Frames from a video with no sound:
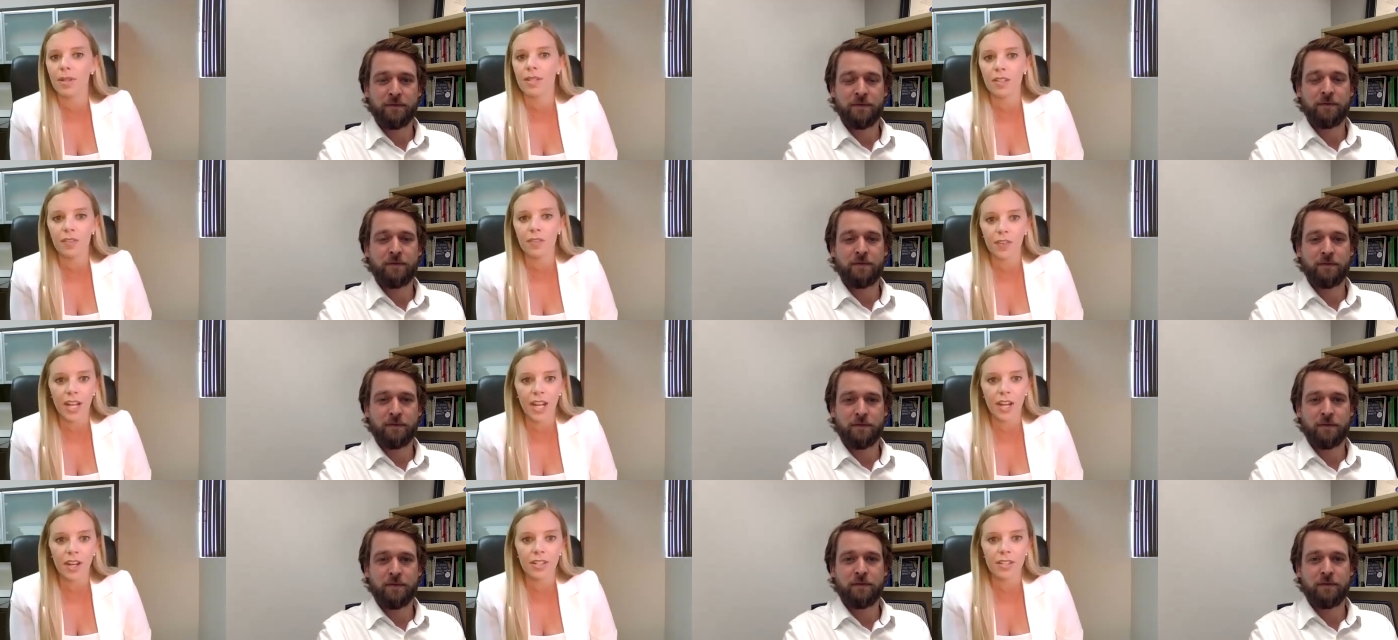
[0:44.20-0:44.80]

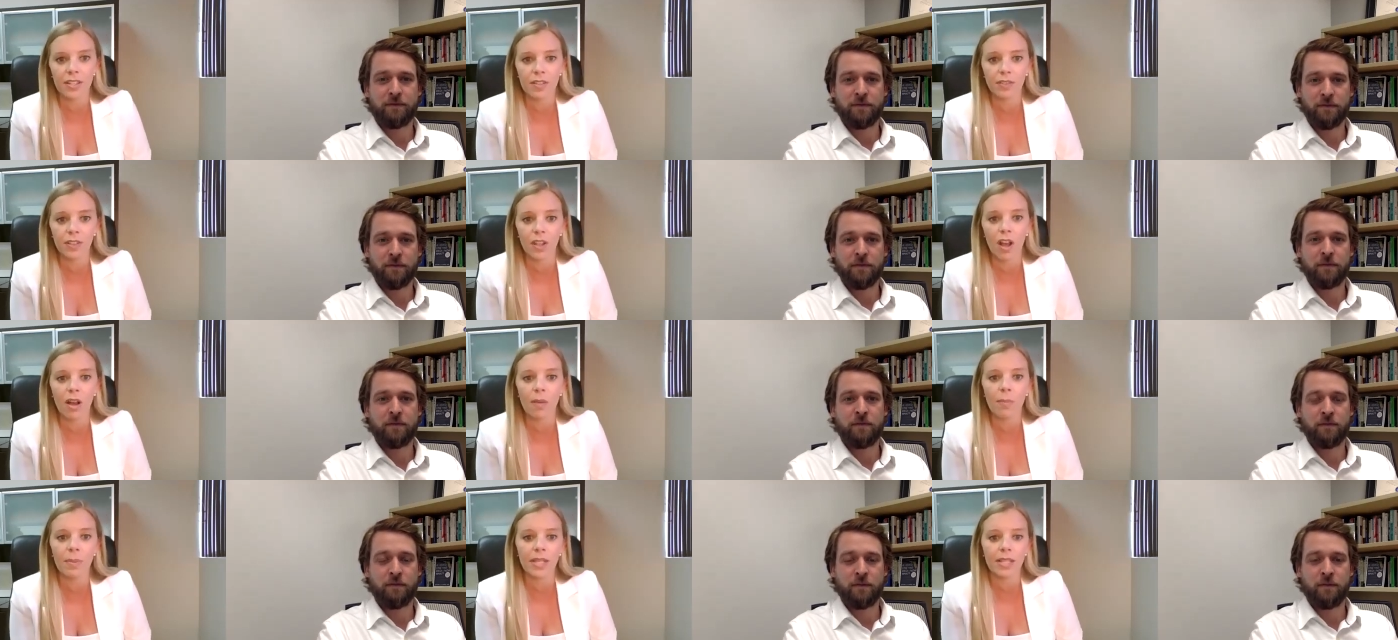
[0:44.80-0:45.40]
Speaker 1: different areas of
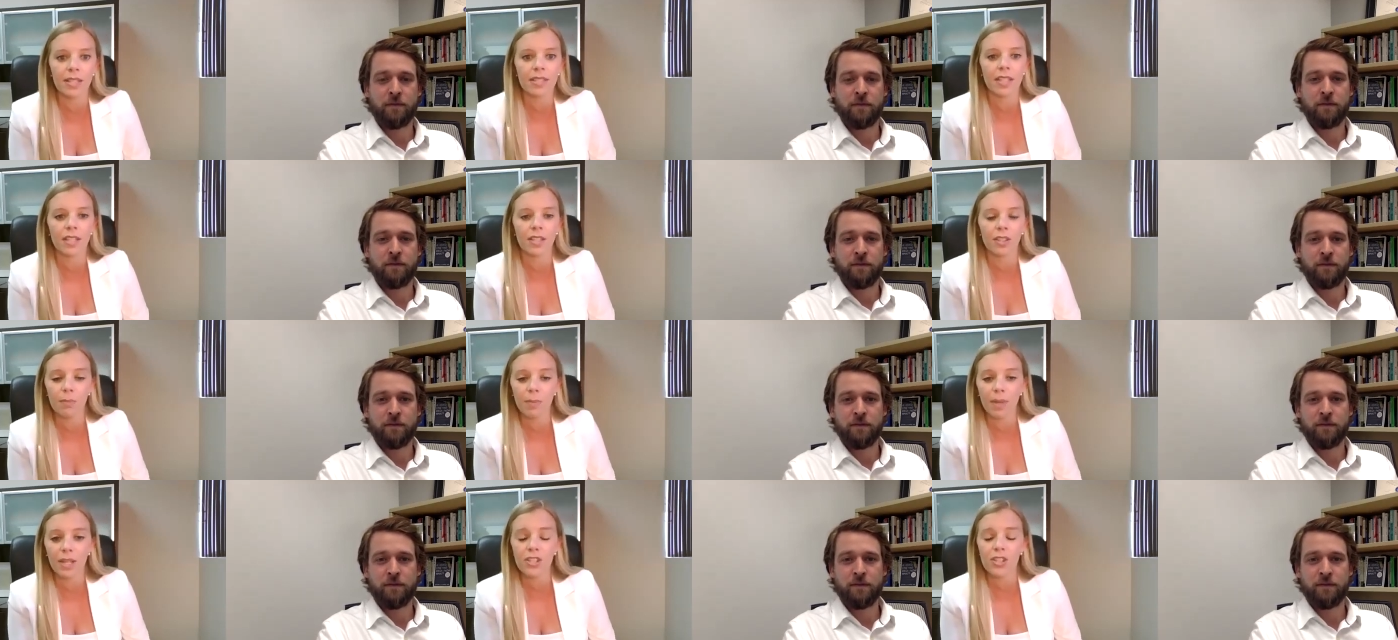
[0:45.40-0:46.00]
law because, like
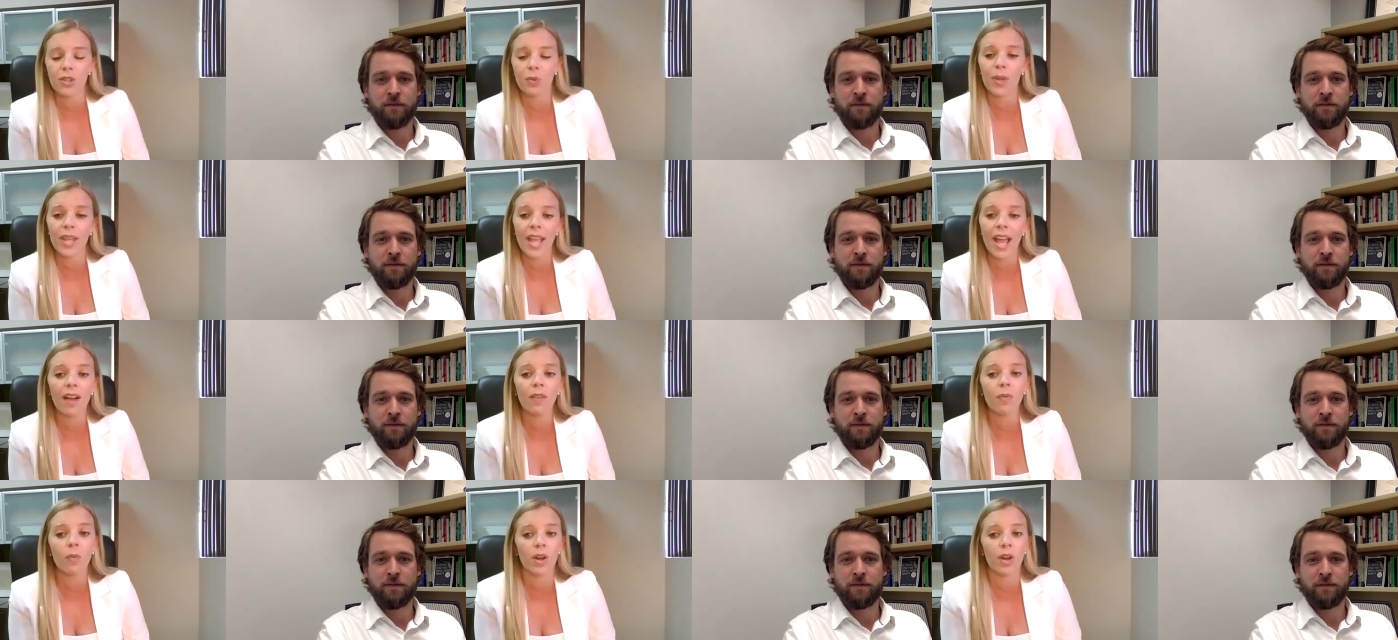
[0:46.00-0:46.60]
you mentioned, we
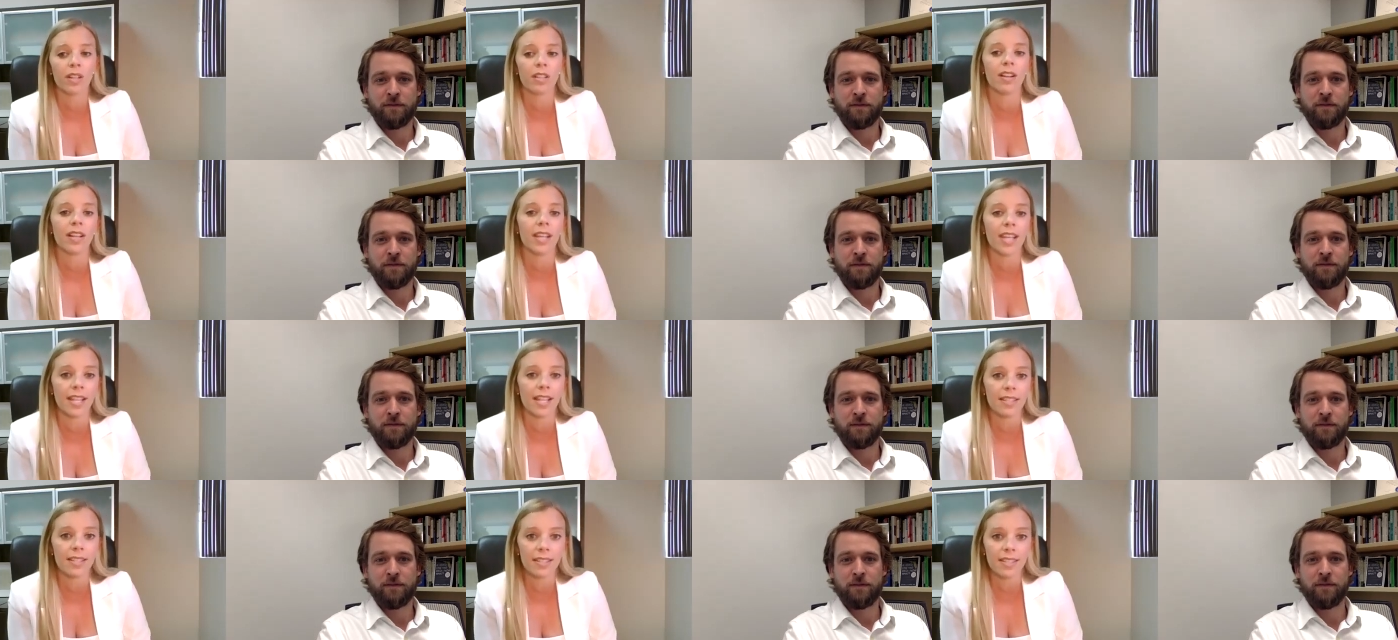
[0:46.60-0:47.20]
have worked on
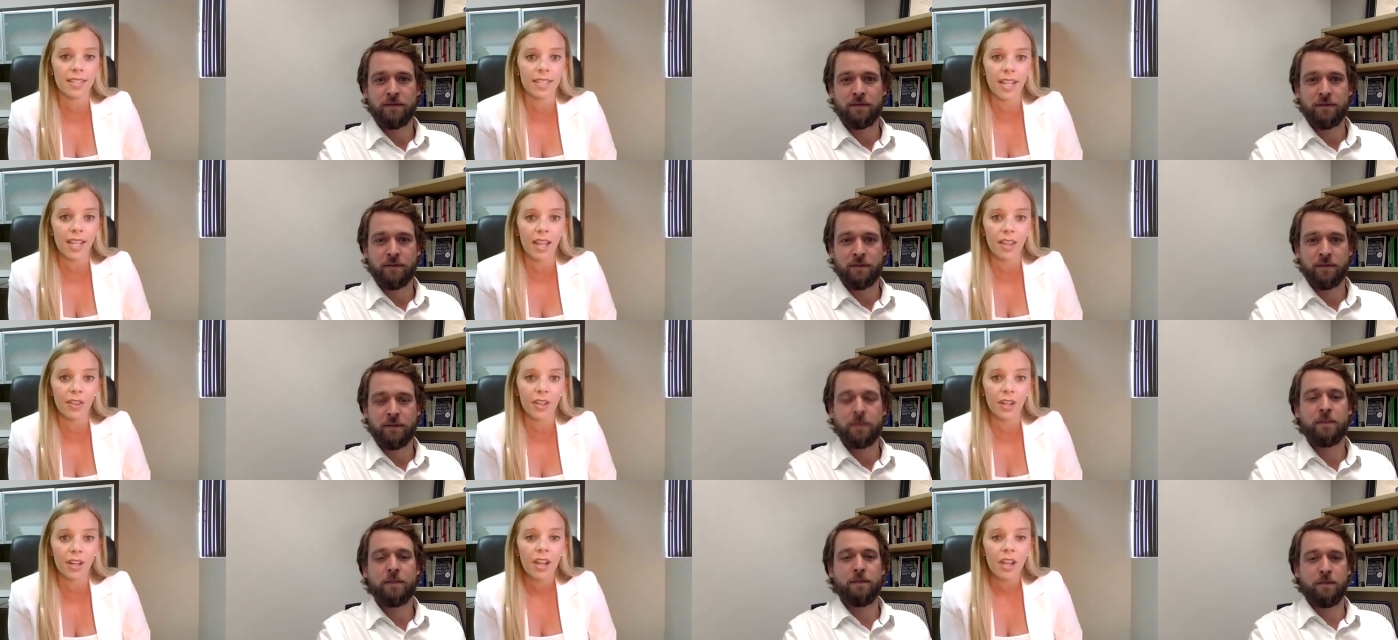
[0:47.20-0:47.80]
cases
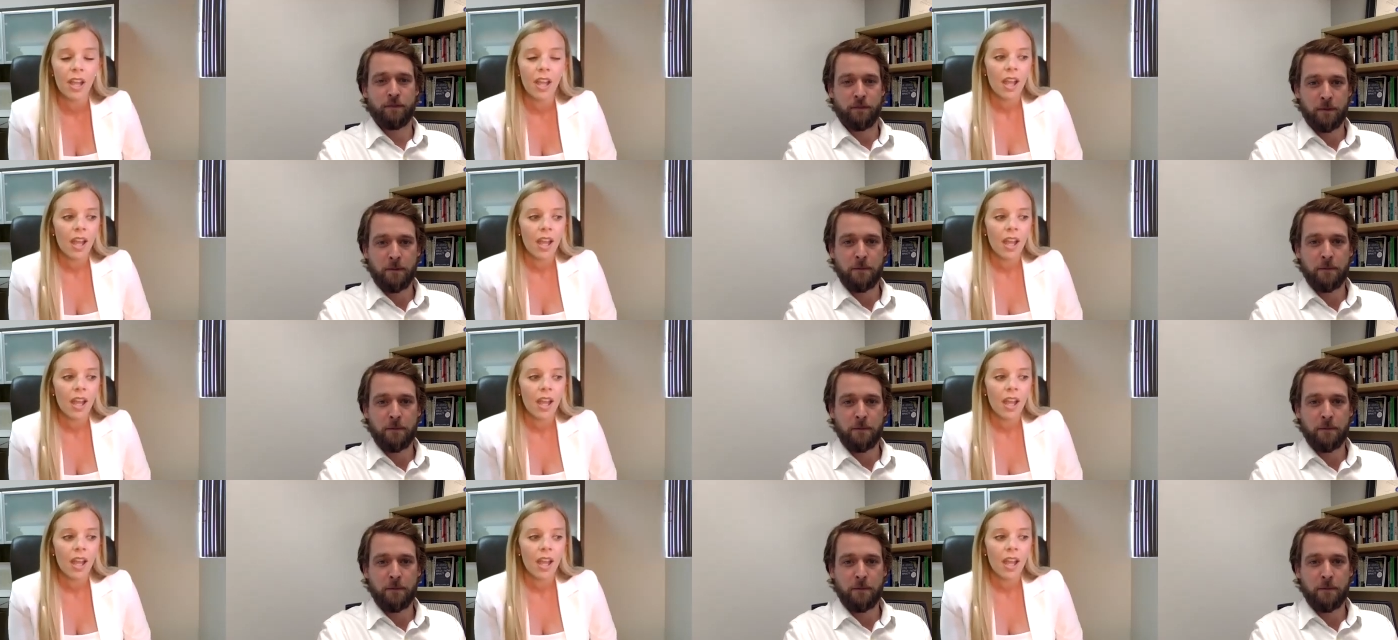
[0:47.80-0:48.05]
together.